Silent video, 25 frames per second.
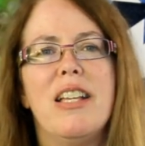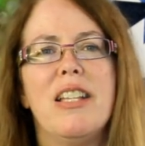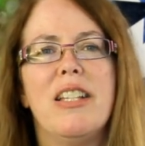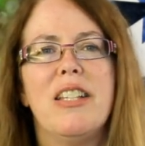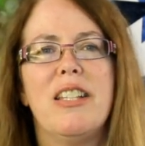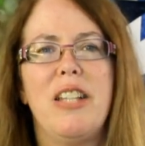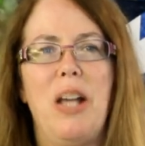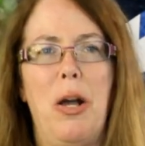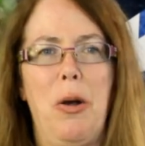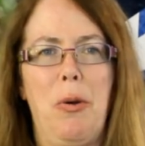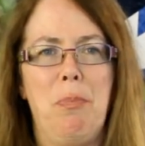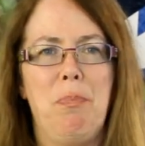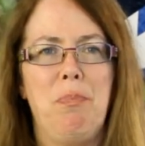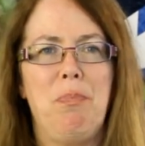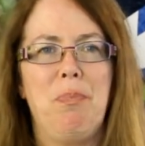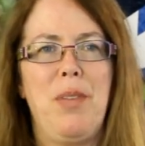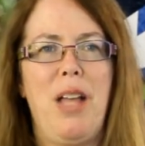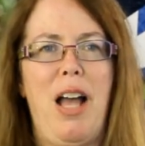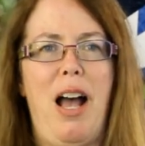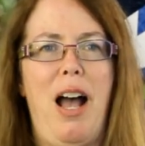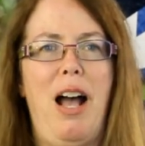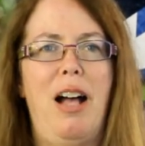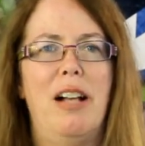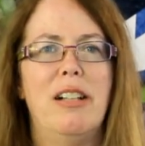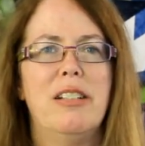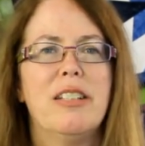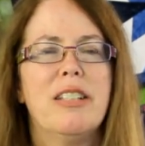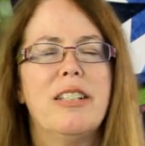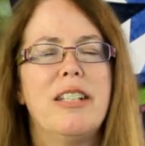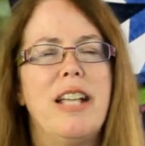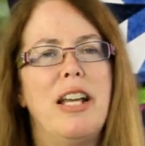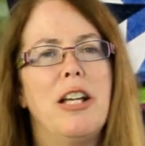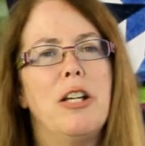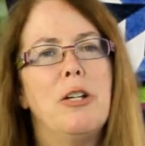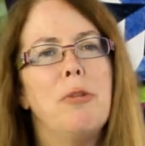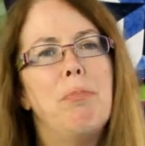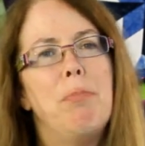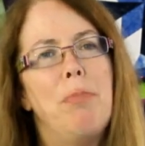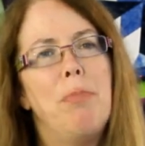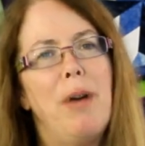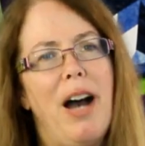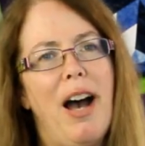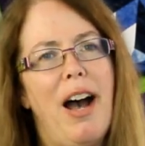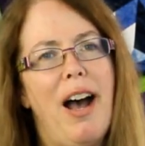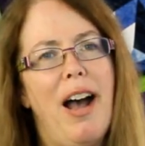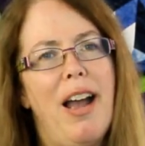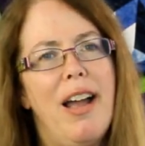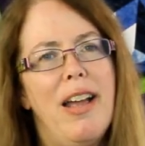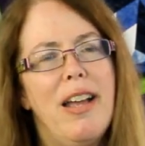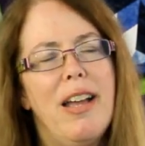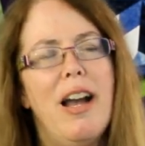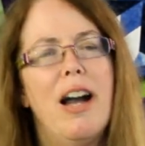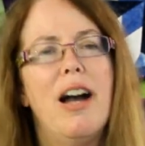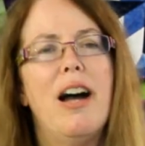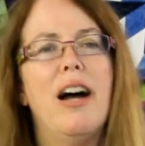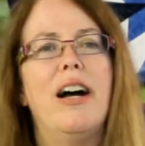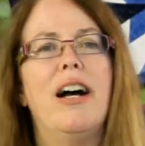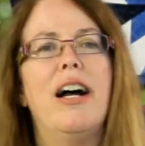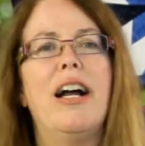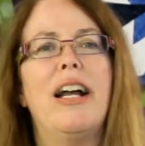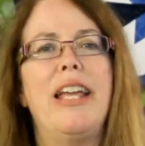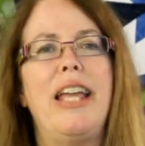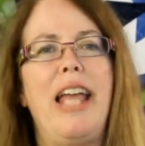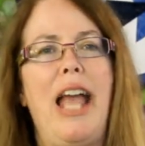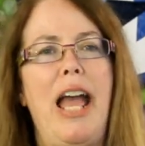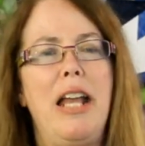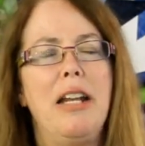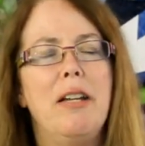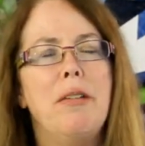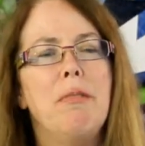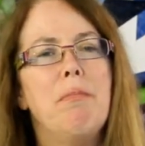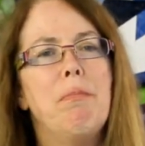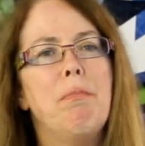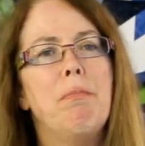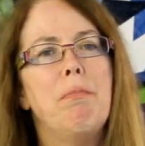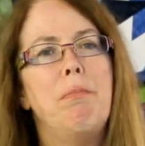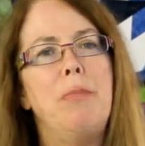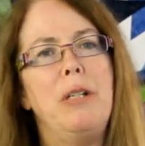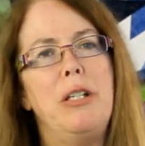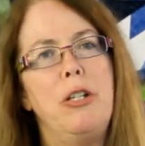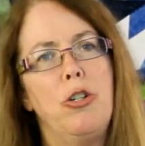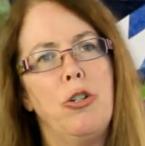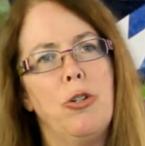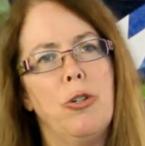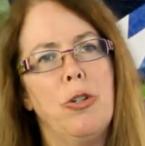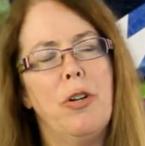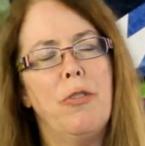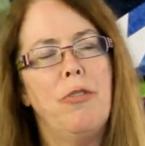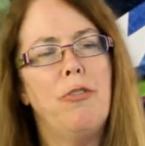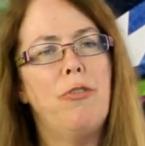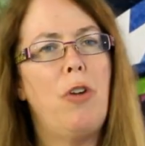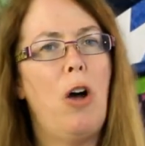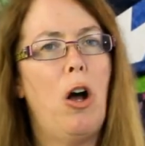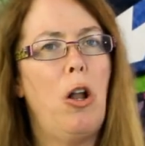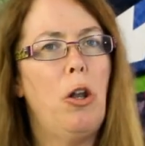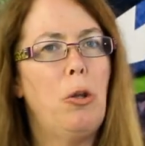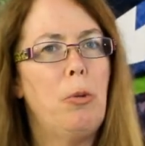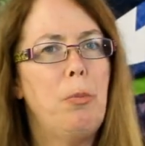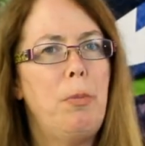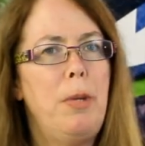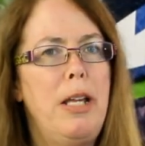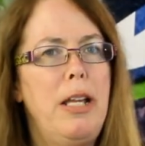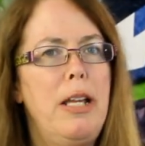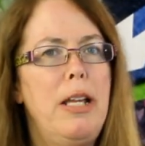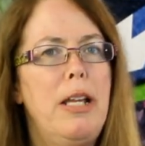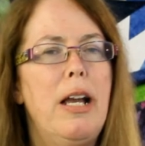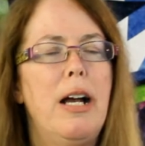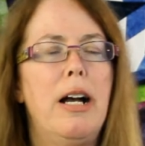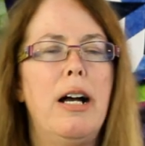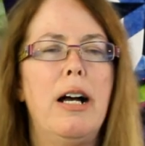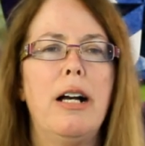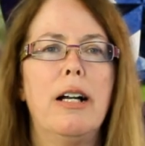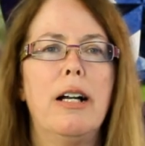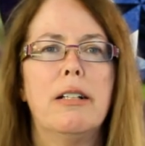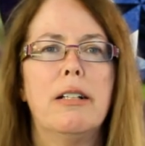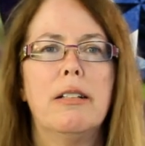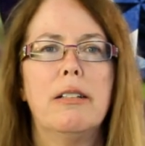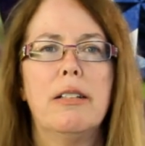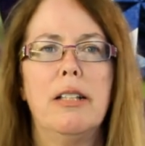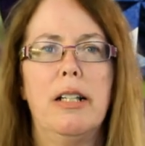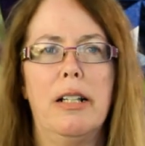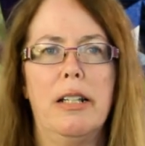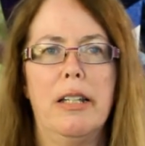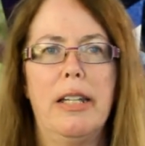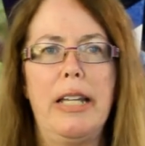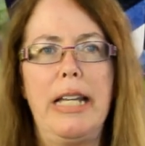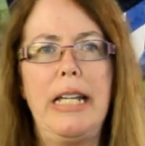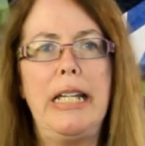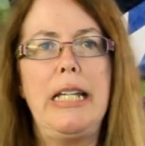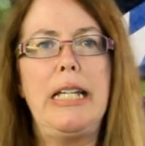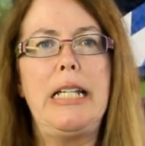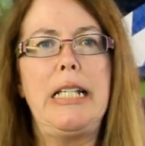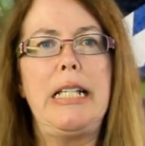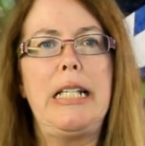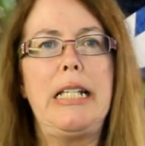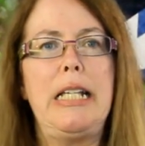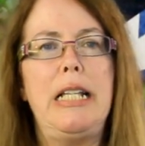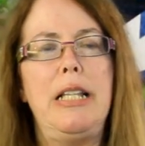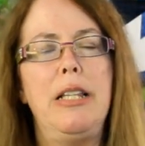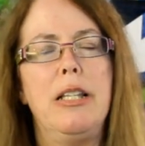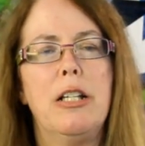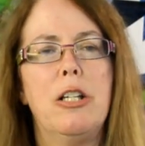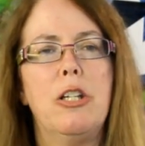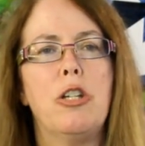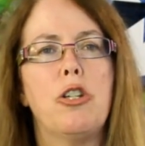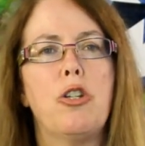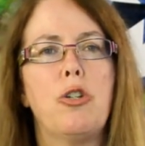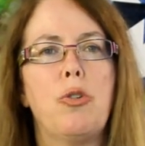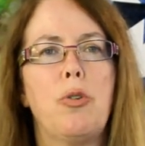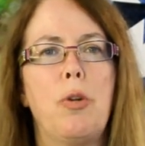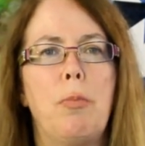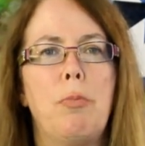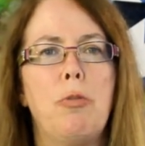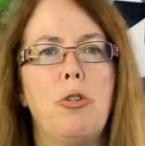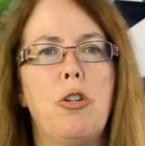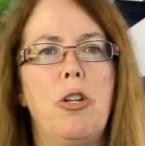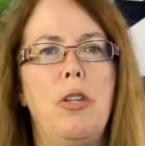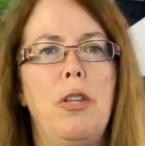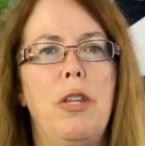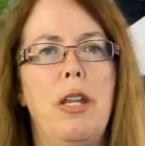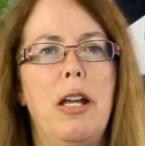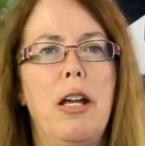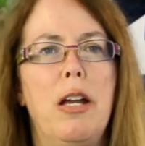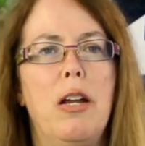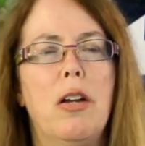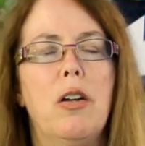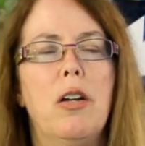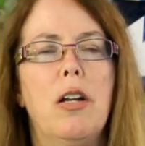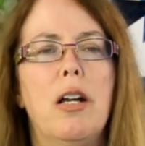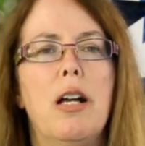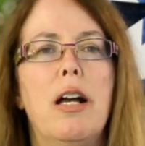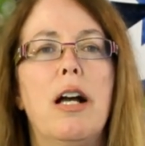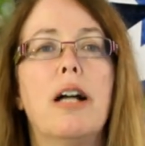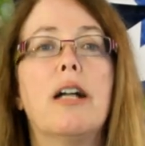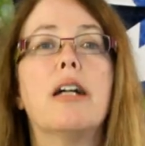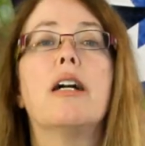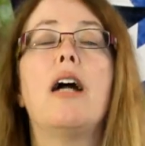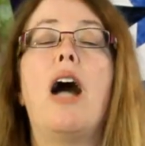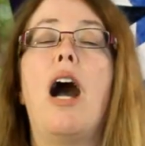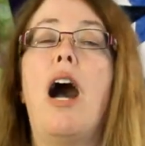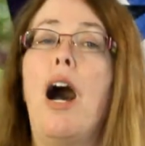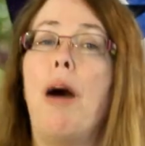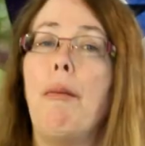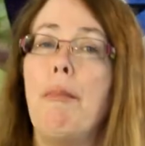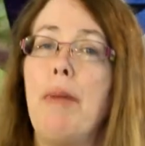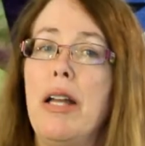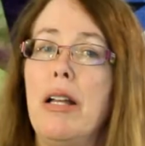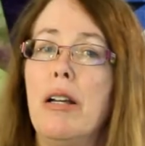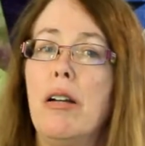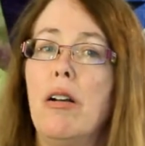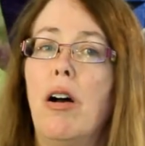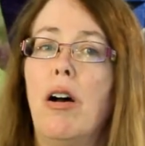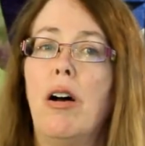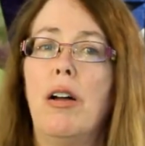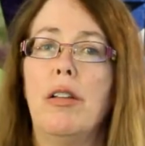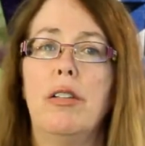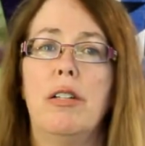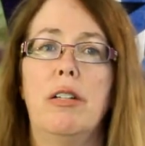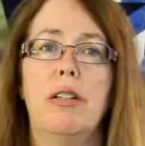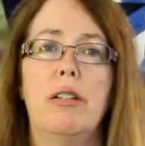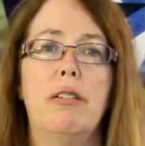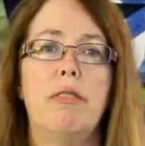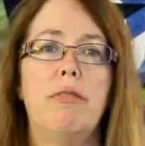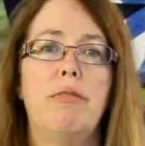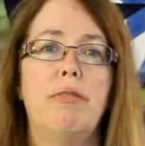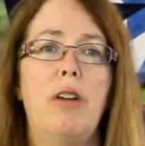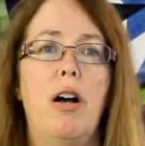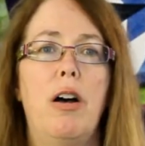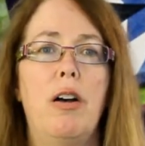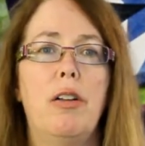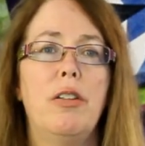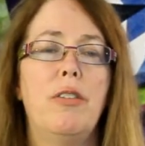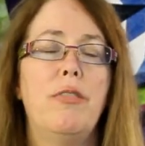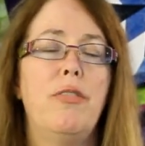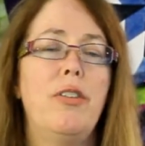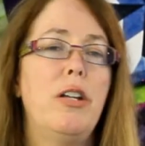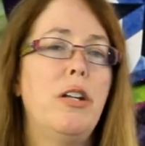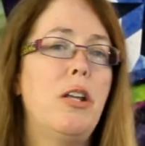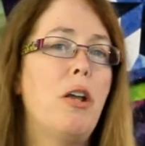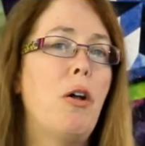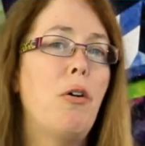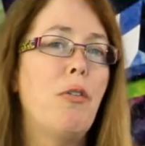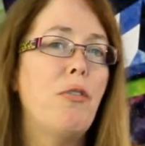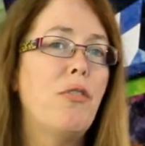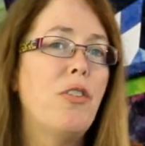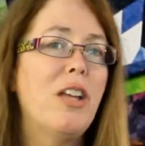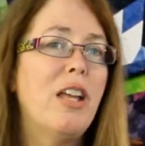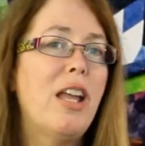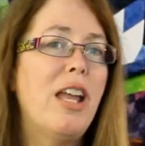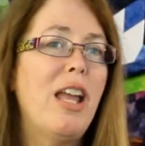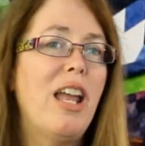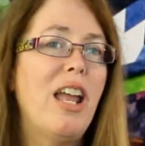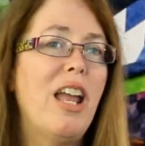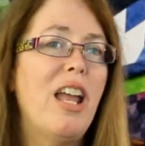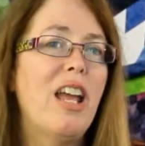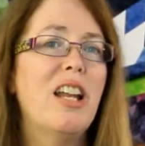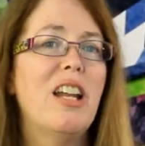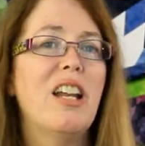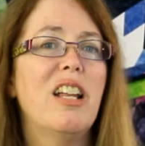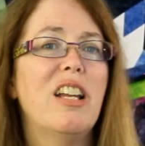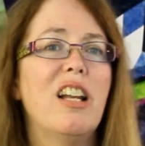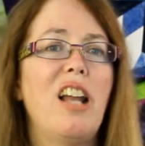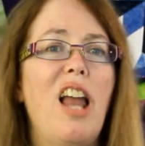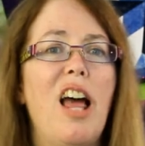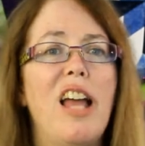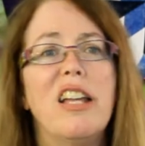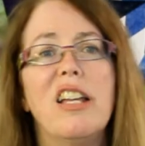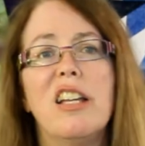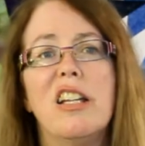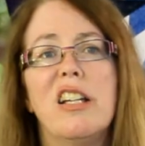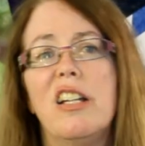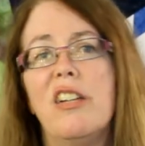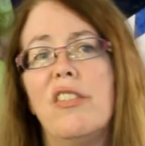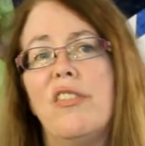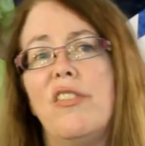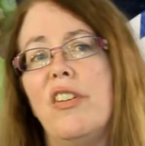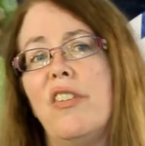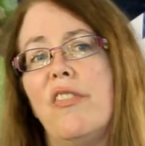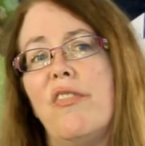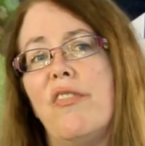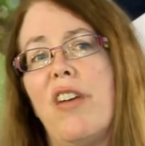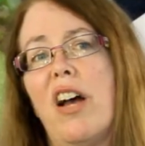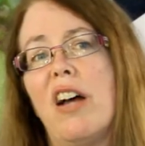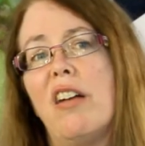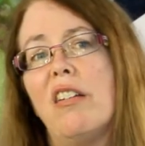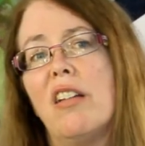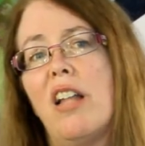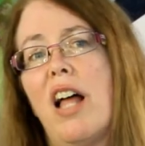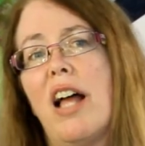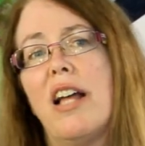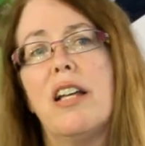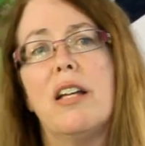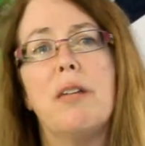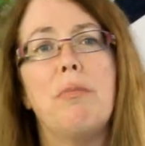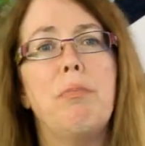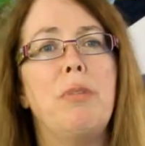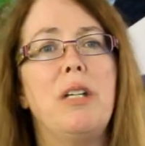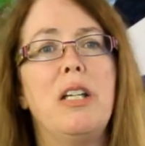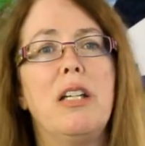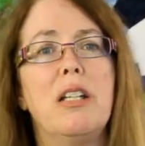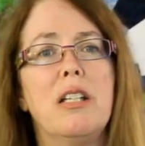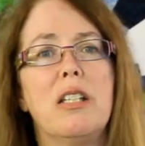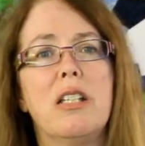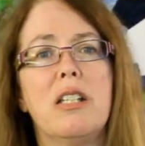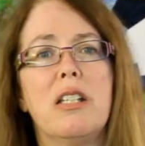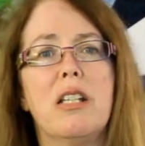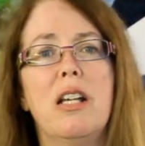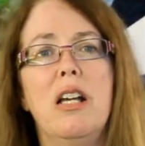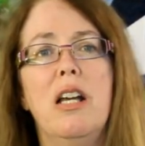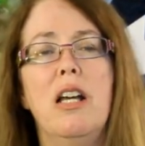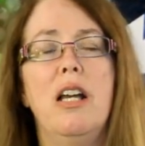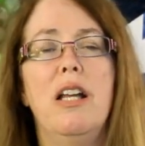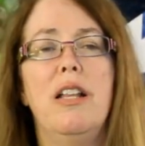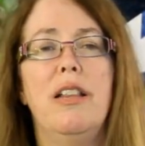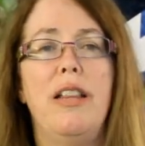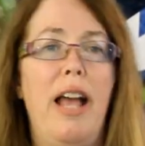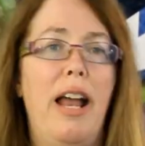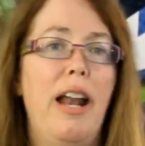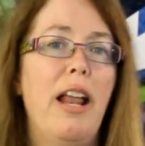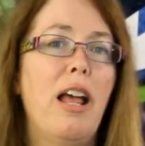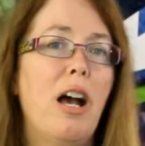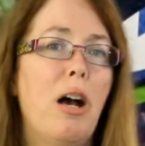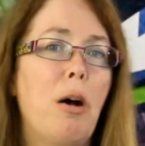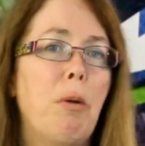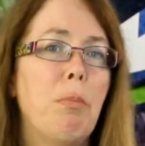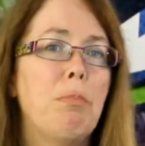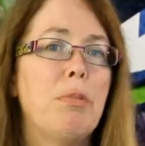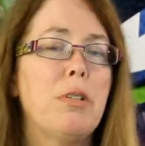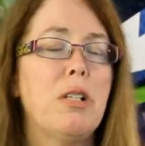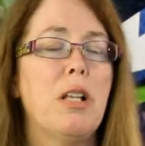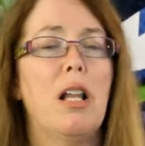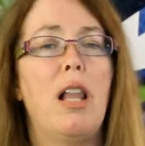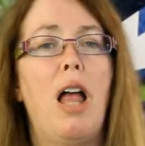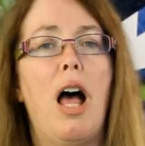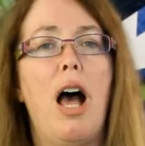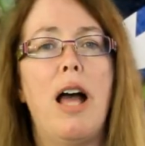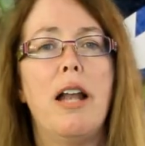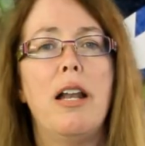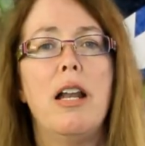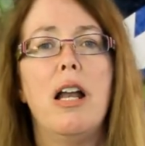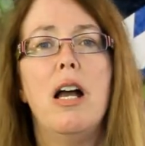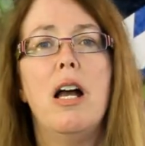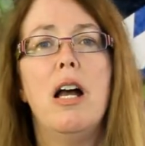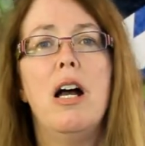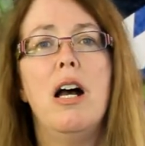So I'll say goodbye. Again, be sure to follow me. The link is in the description there. Comment on the video if you can, and like it if you felt like it, because that helps a lot.